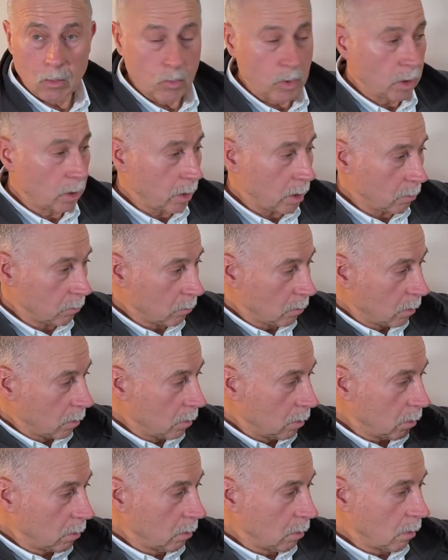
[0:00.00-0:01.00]
really.
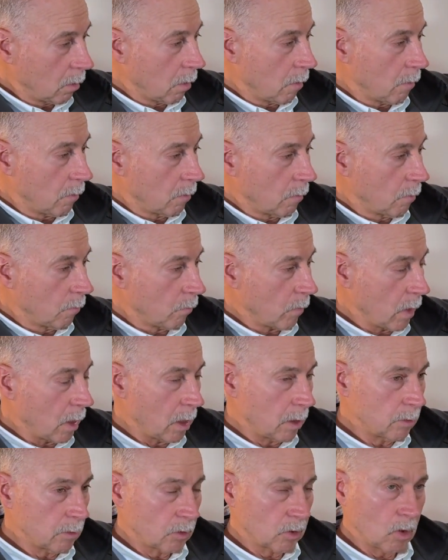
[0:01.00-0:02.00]

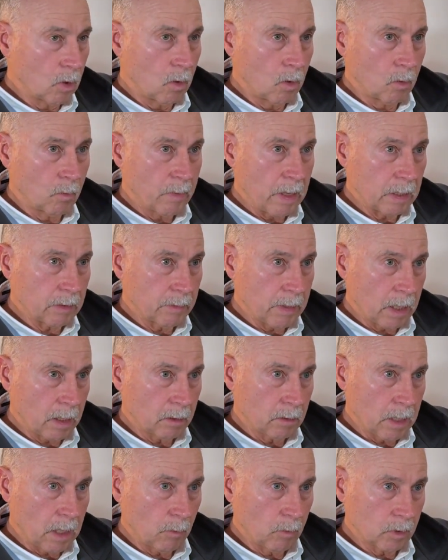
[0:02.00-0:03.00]
And so
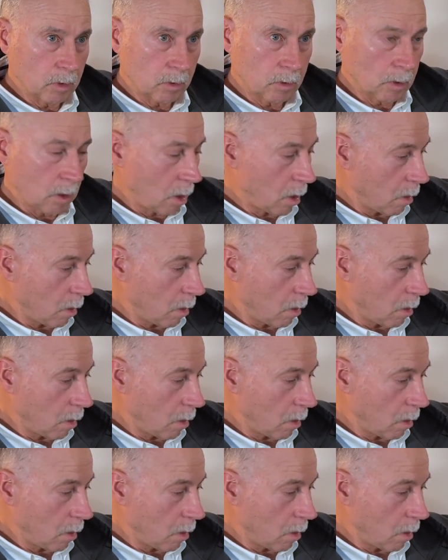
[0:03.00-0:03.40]
that was